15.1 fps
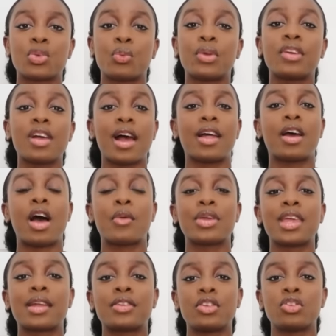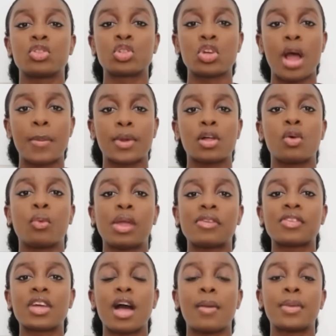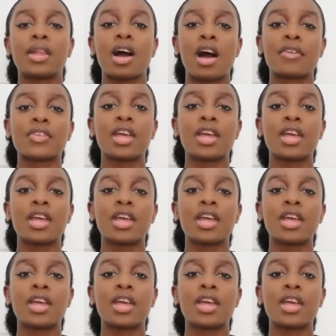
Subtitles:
we get a new tropical wave coming off.